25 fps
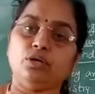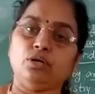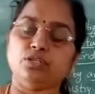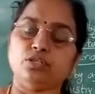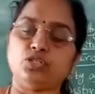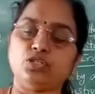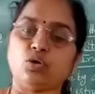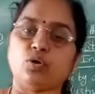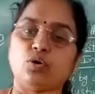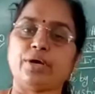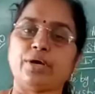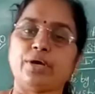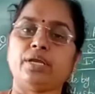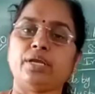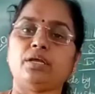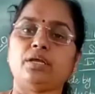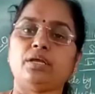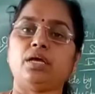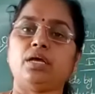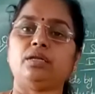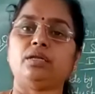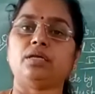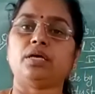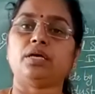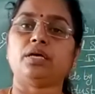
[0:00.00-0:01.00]
join
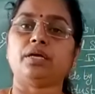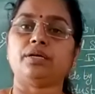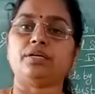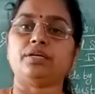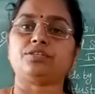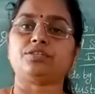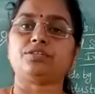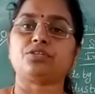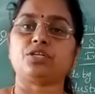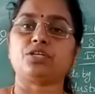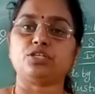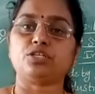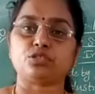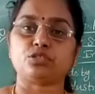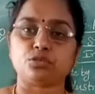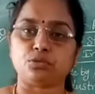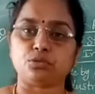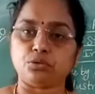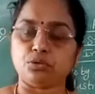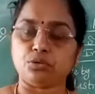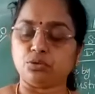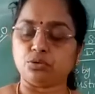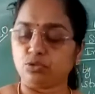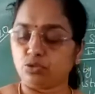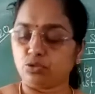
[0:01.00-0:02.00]
in the industries
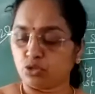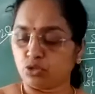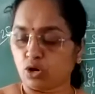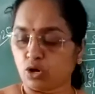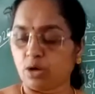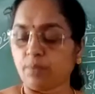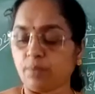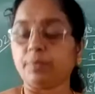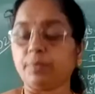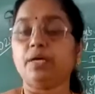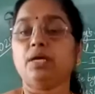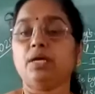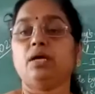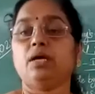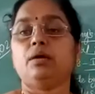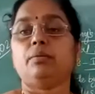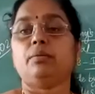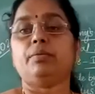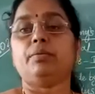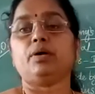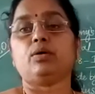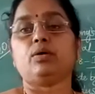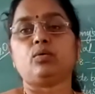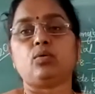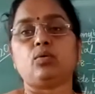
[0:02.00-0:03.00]
to do job.
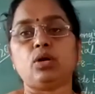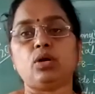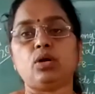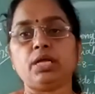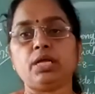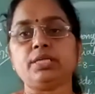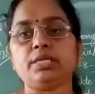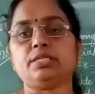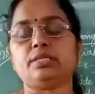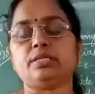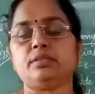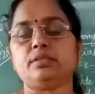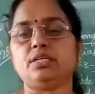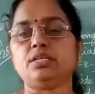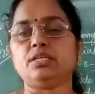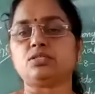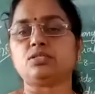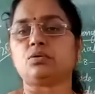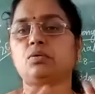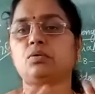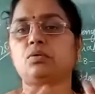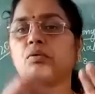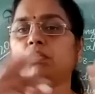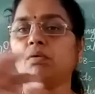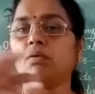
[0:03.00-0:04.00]
Only these
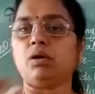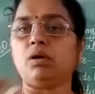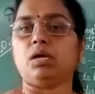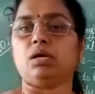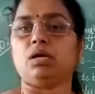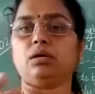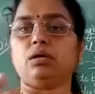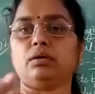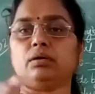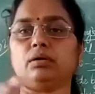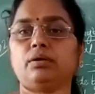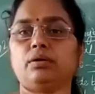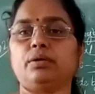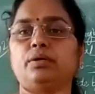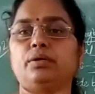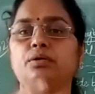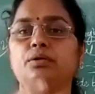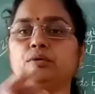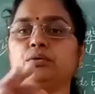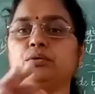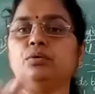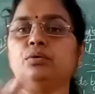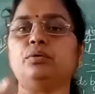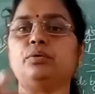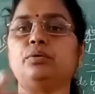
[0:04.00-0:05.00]
all
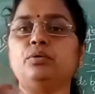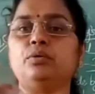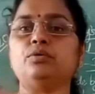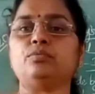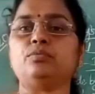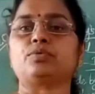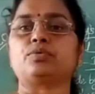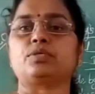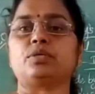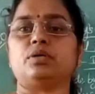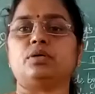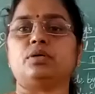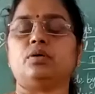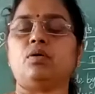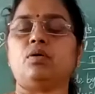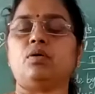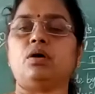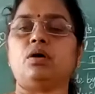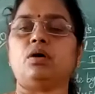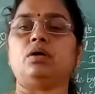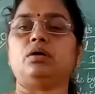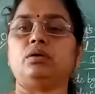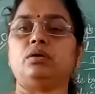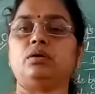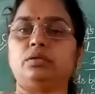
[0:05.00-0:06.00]
two groups
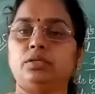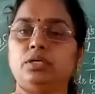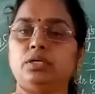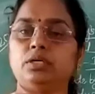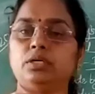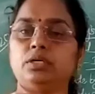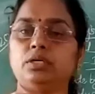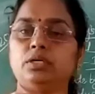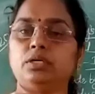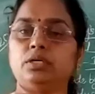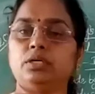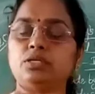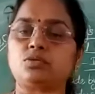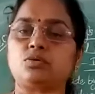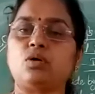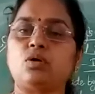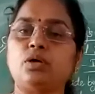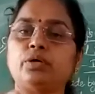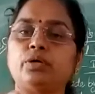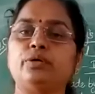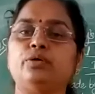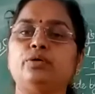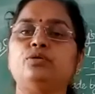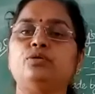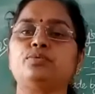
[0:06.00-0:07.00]
or these all
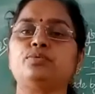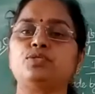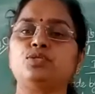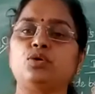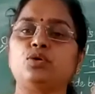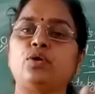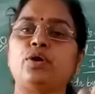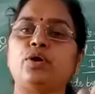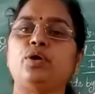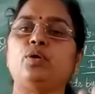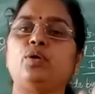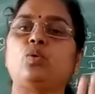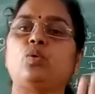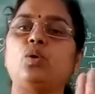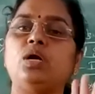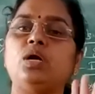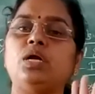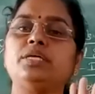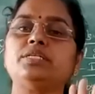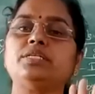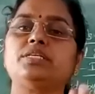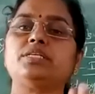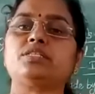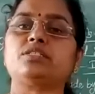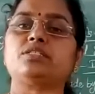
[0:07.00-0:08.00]
groups joined only
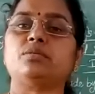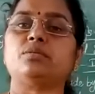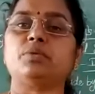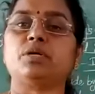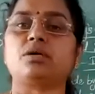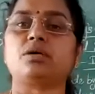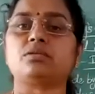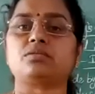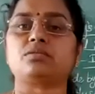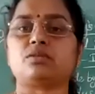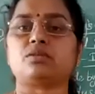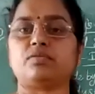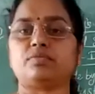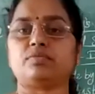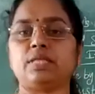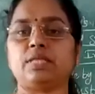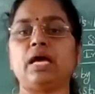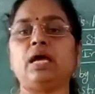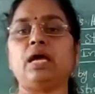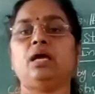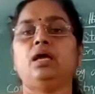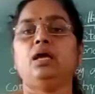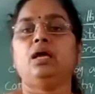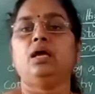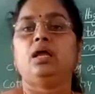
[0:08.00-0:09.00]
just because of the
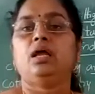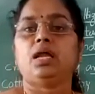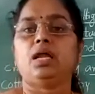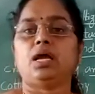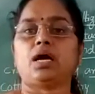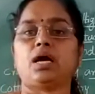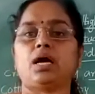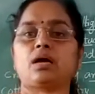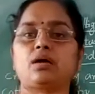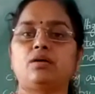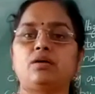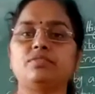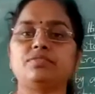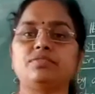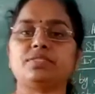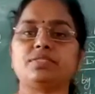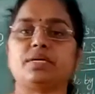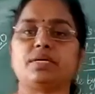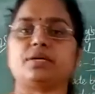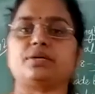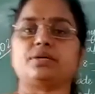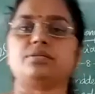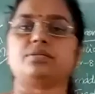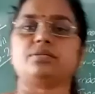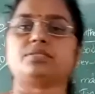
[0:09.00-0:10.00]
lack of
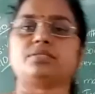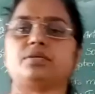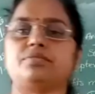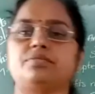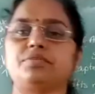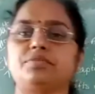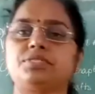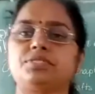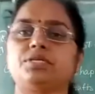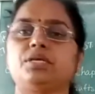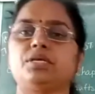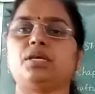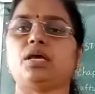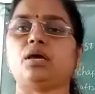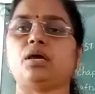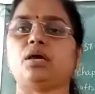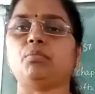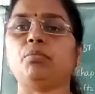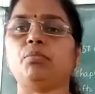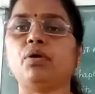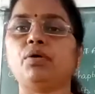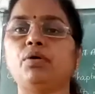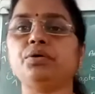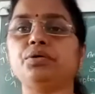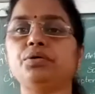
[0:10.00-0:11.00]
sufficient
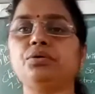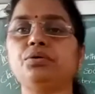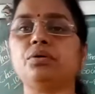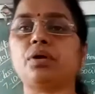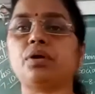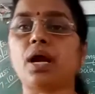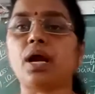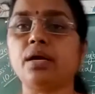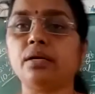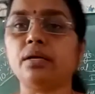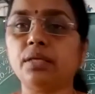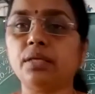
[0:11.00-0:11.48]
amount to run